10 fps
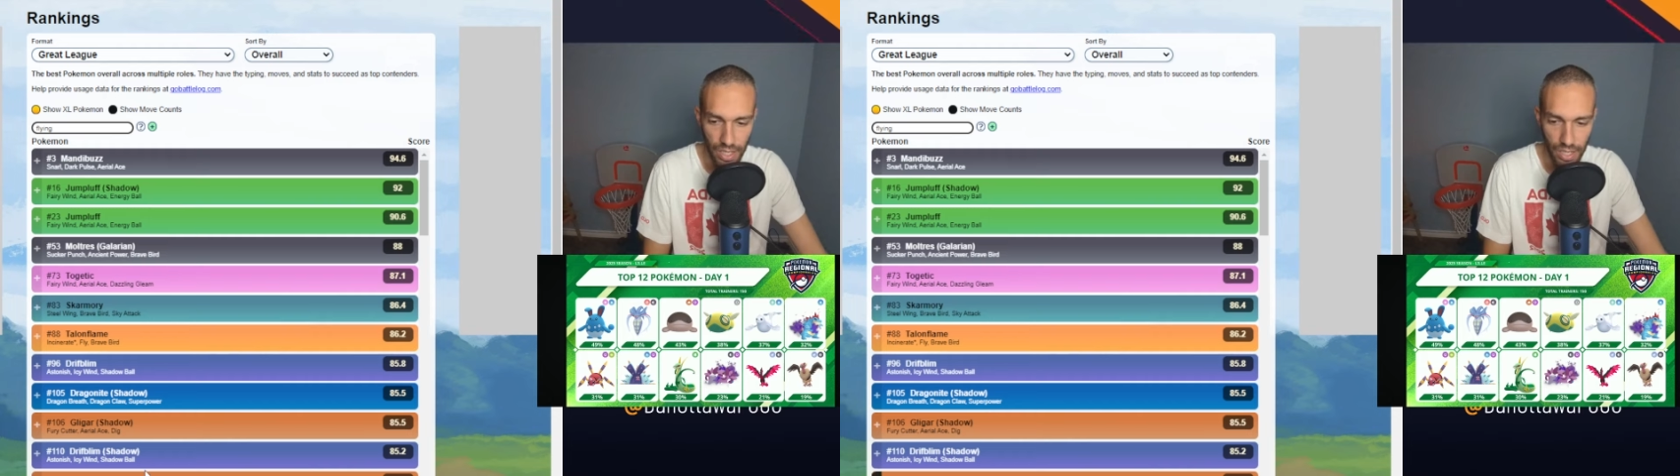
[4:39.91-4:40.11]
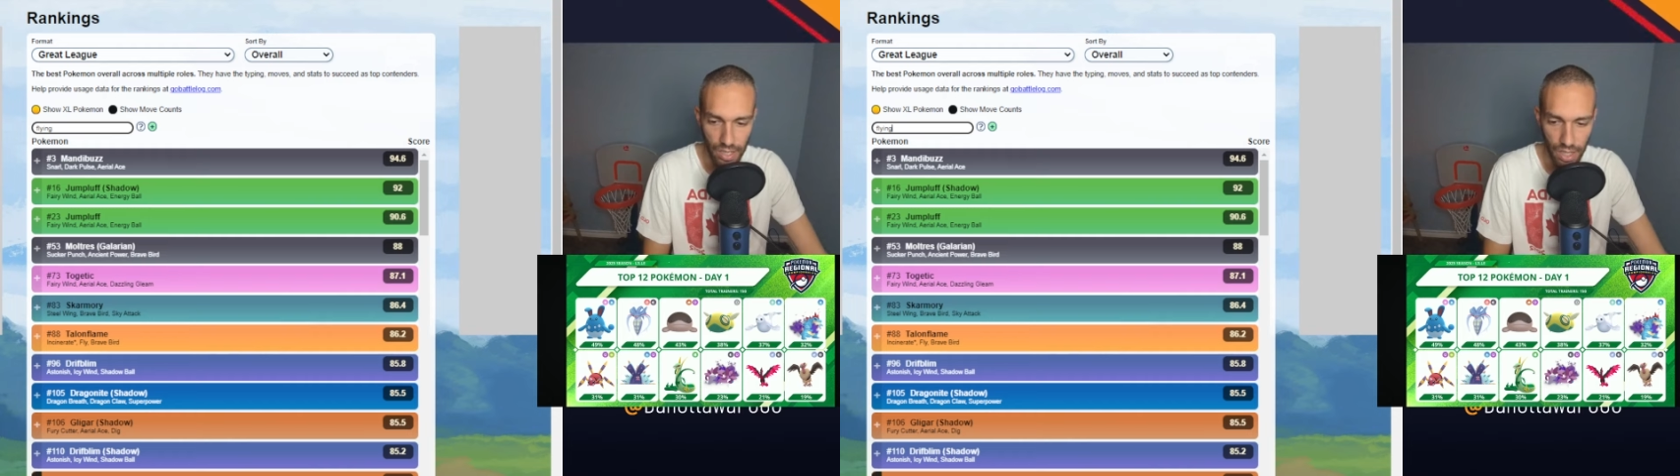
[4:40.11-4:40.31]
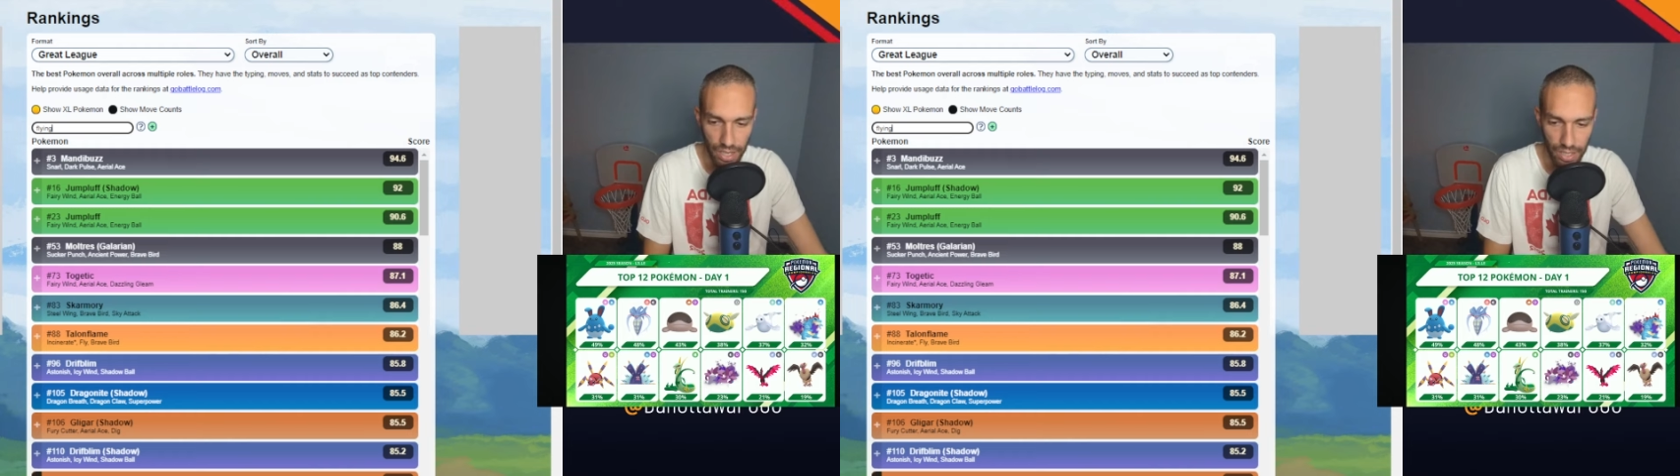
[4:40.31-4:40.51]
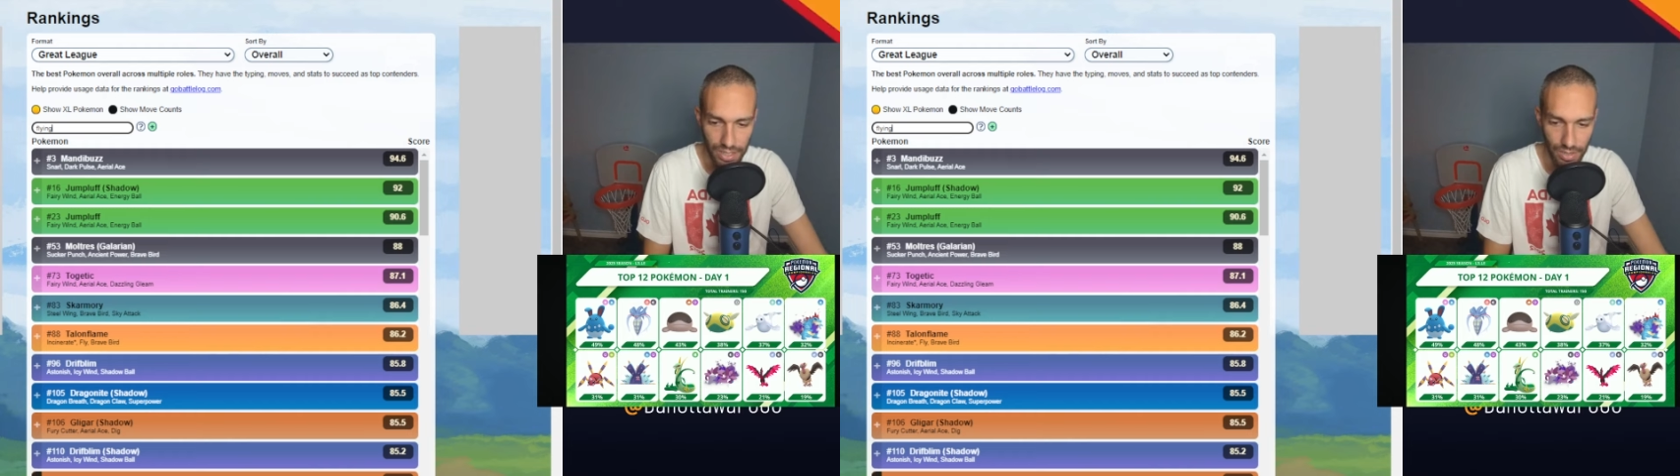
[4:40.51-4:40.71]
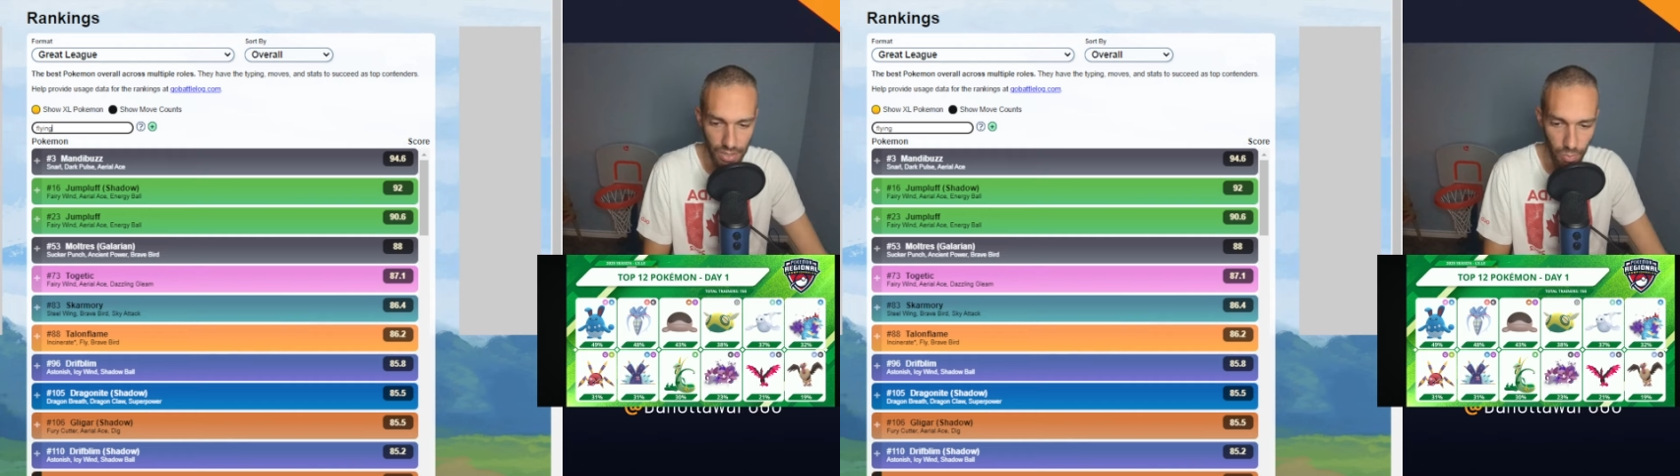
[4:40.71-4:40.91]
Gligar's
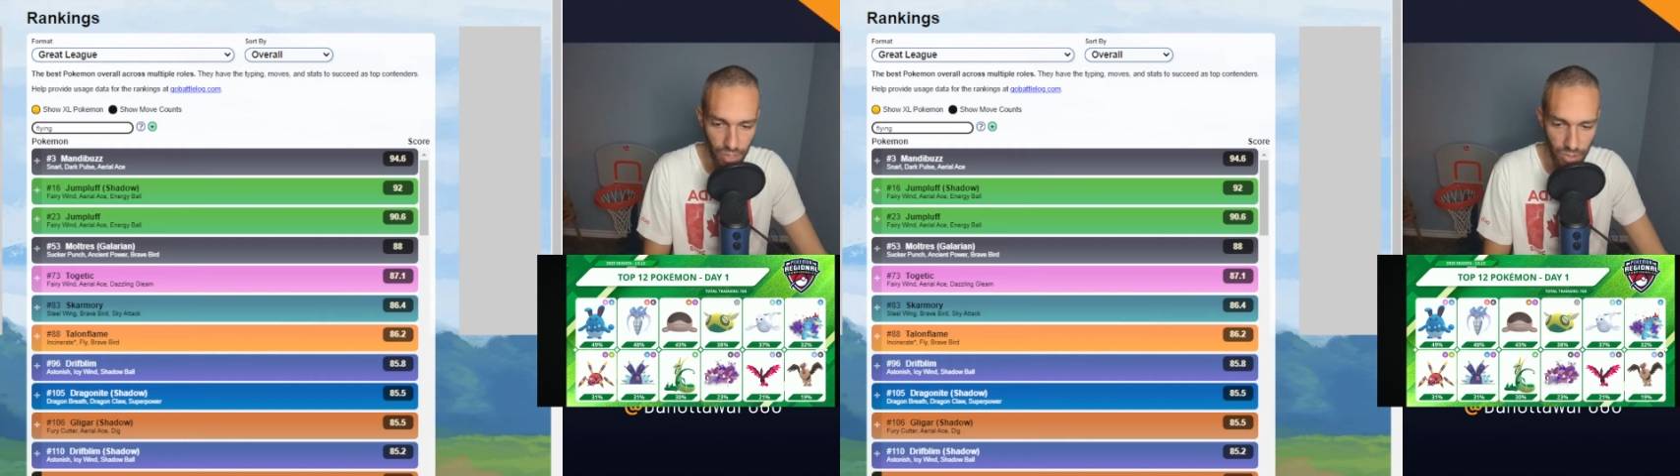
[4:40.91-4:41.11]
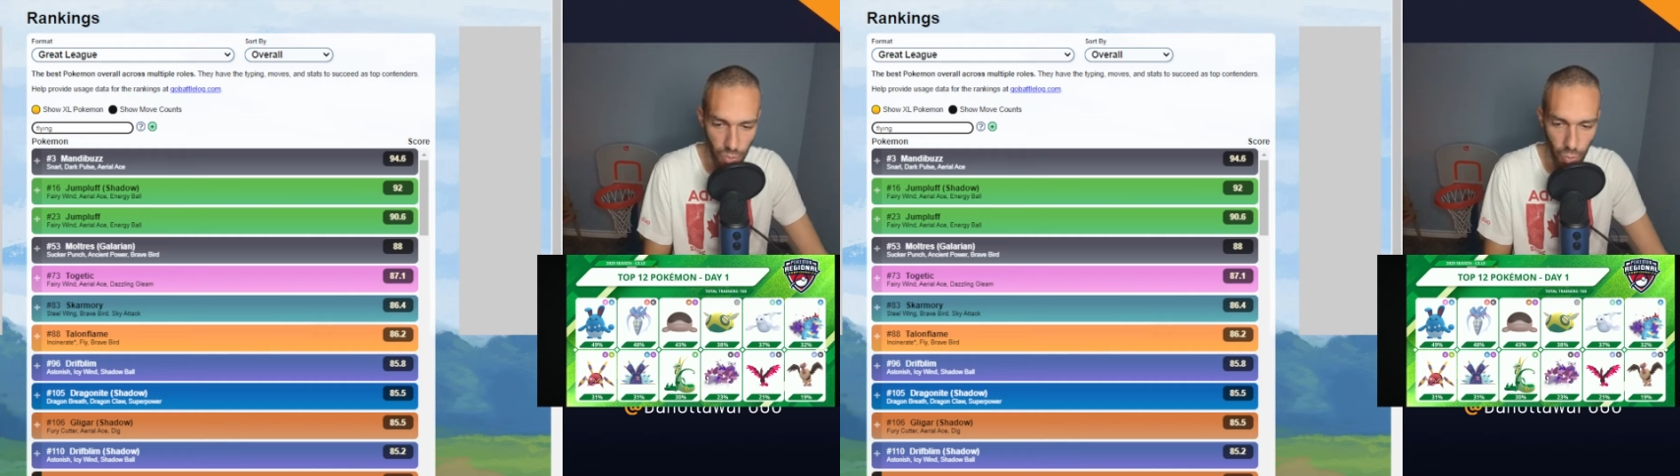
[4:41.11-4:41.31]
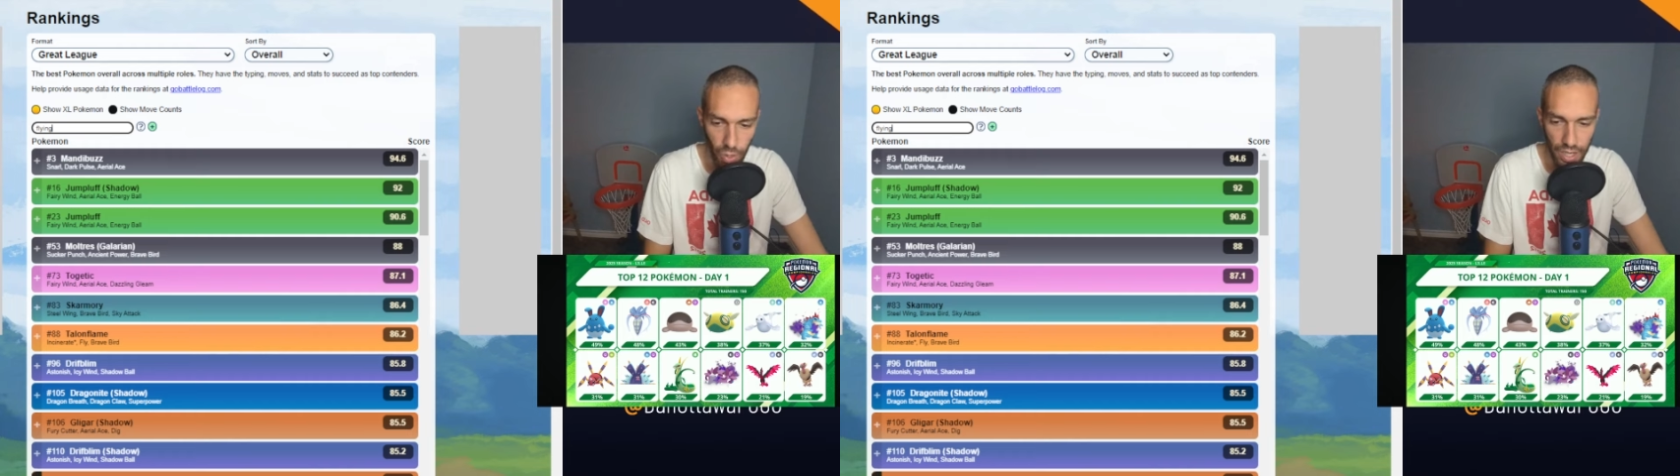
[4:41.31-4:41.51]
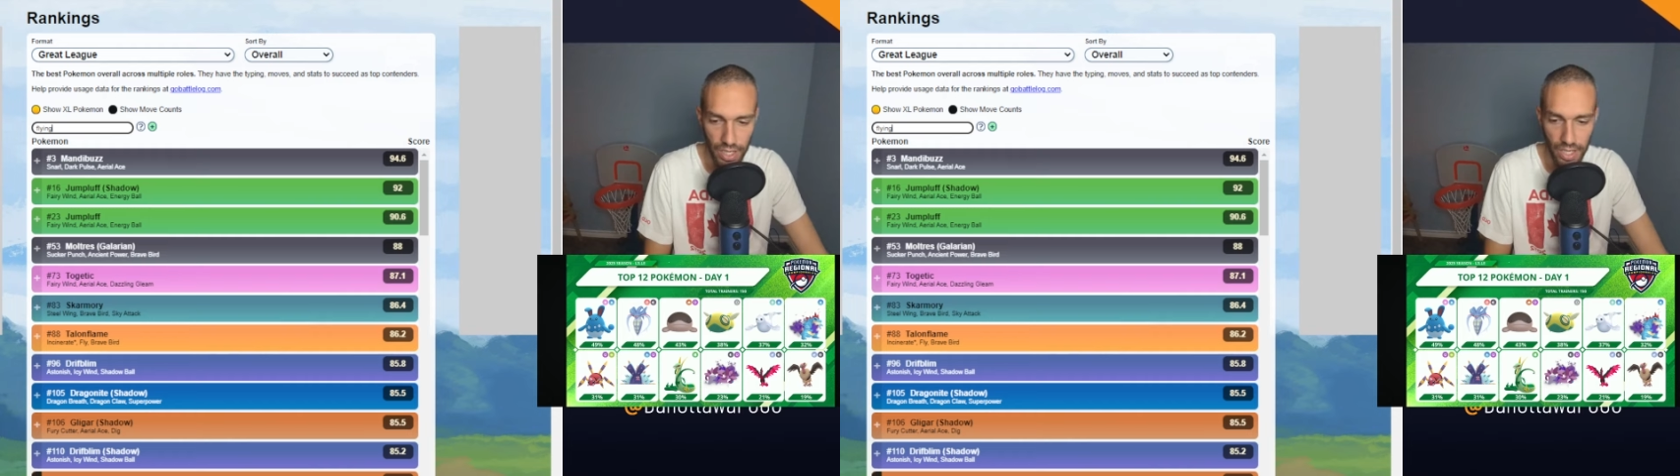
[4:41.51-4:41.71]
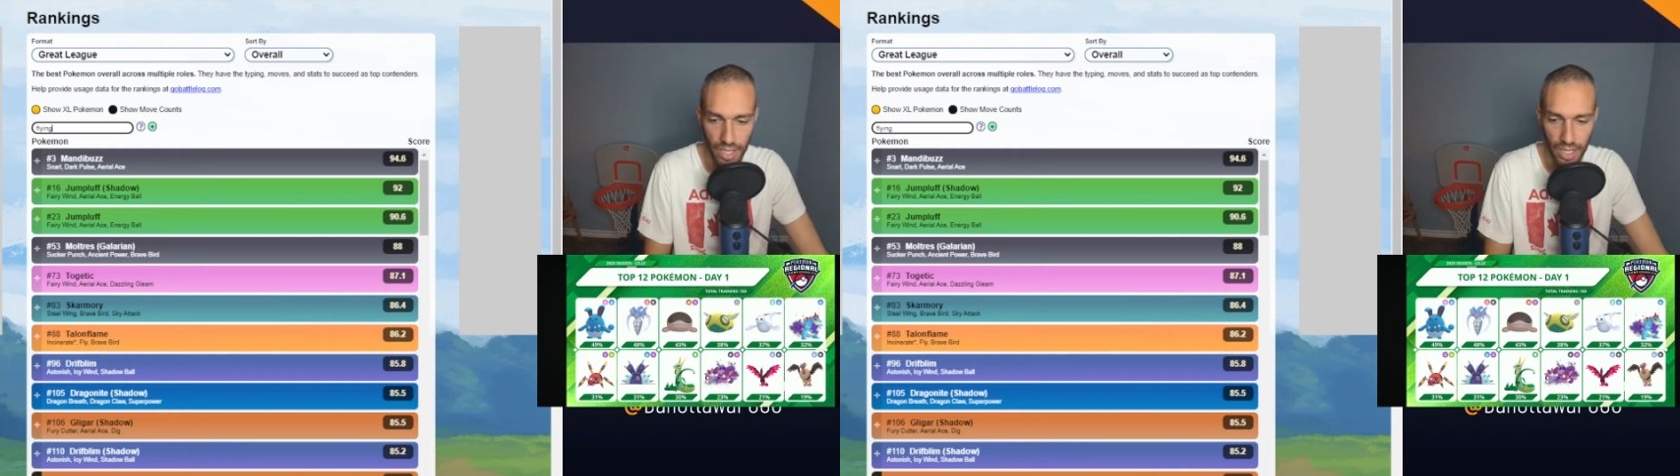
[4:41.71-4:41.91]
down to 120.